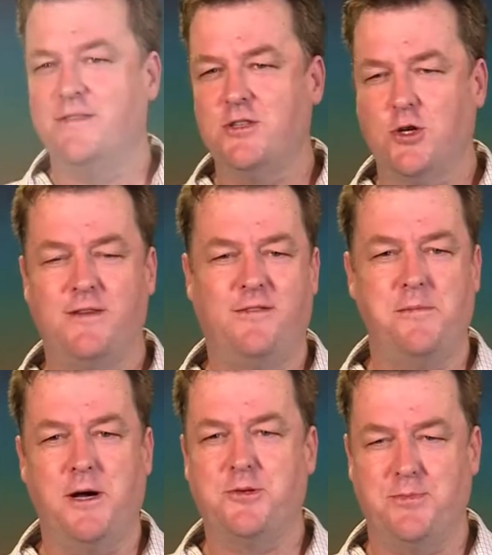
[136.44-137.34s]
enjoyed very
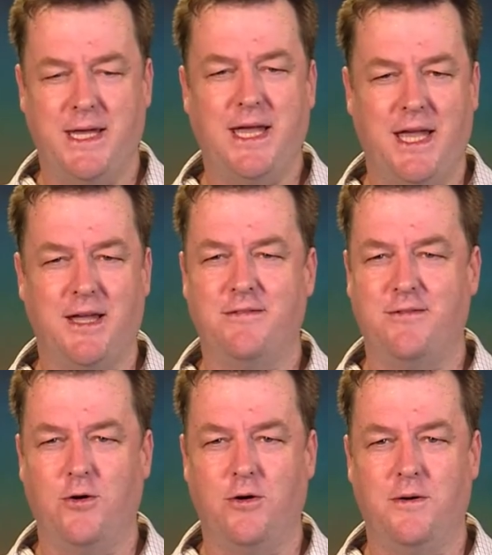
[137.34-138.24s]
much being here
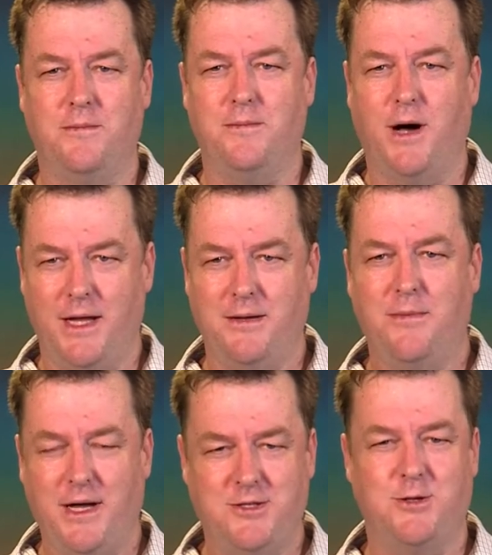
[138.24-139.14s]
for
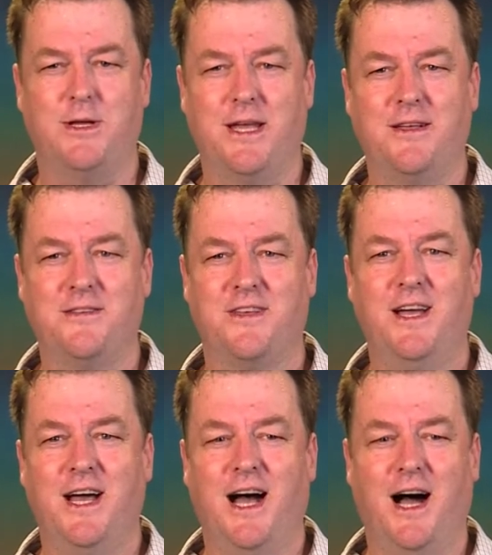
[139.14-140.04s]
my 2 years.
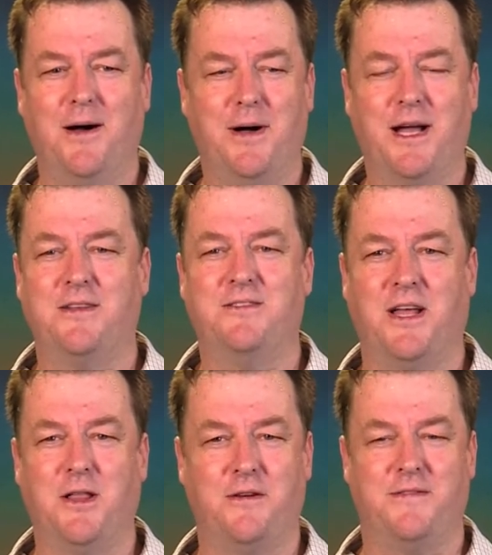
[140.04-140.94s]
I can see
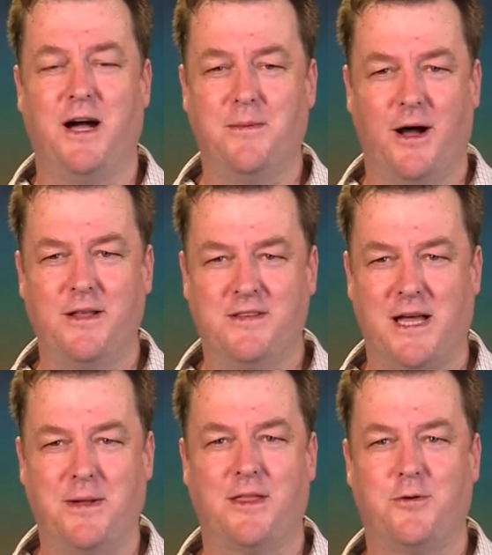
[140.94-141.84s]
a lot of young minds
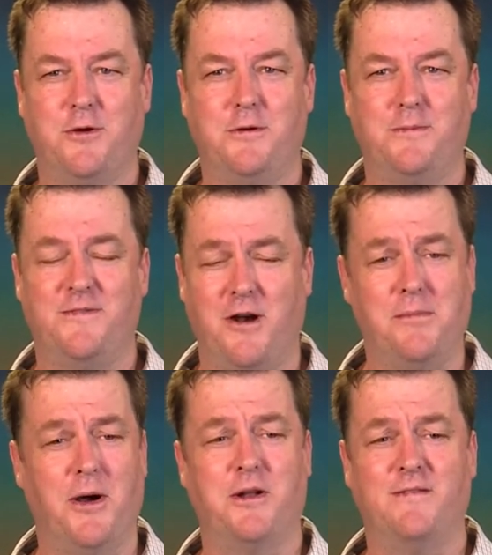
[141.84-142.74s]
coming through, very
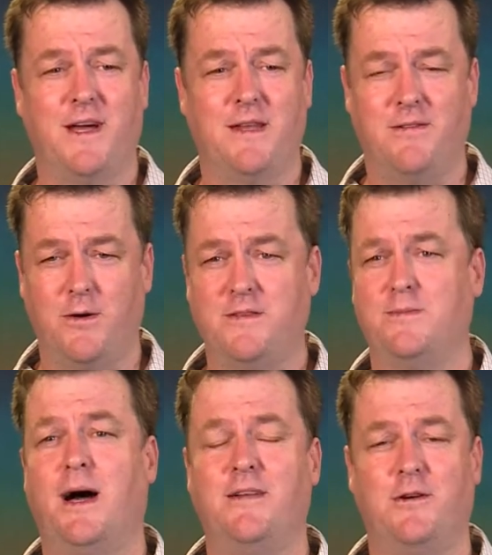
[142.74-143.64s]
motivated, very
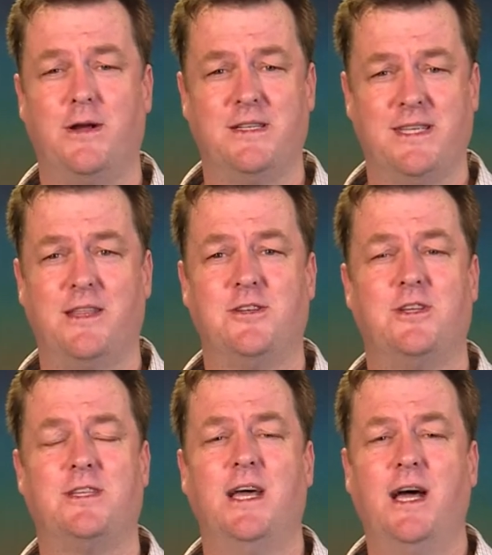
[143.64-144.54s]
smart, very
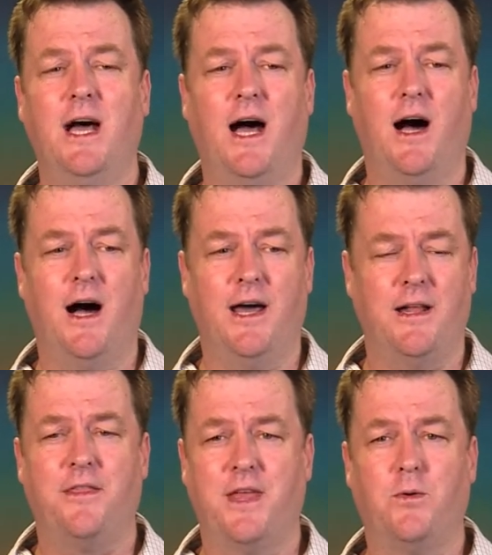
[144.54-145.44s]
intelligent, and
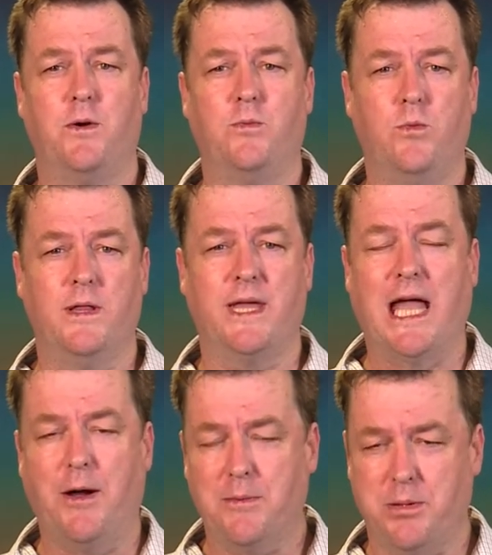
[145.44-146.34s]
I think we're really
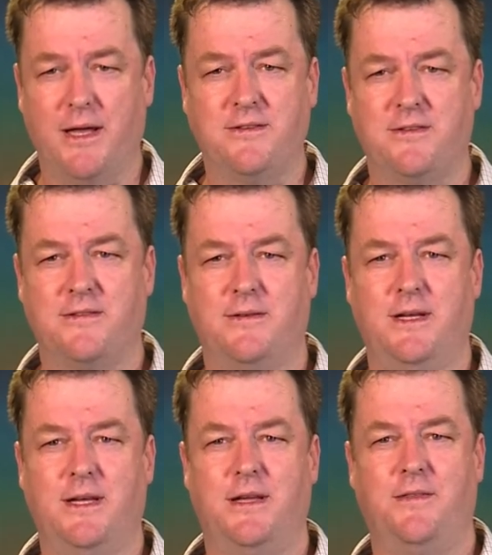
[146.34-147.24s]
going places.
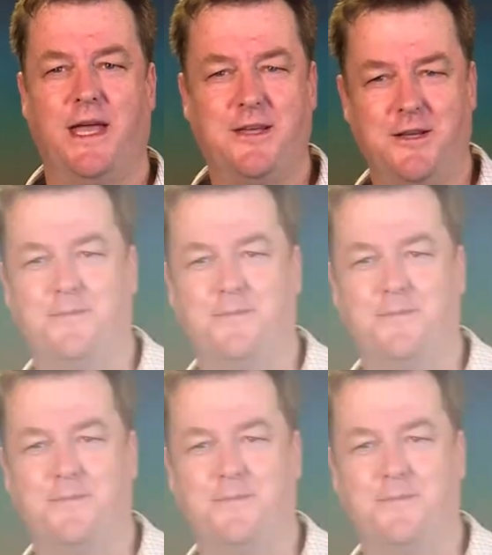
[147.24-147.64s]
Thank